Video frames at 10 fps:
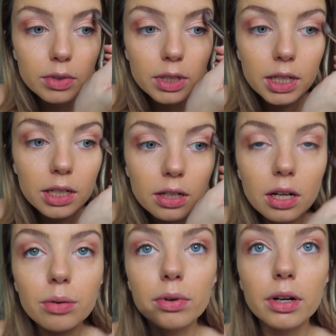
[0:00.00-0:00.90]
Again,
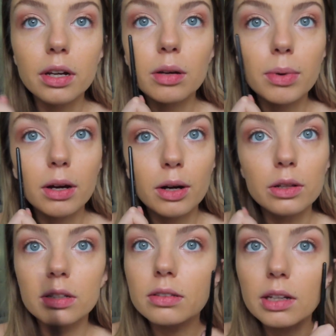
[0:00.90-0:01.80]
not worrying about how
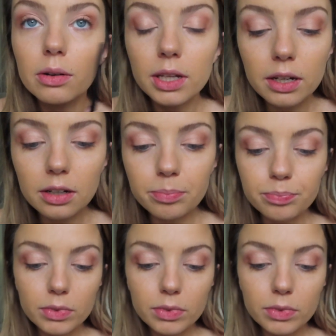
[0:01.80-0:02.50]
it looks down here.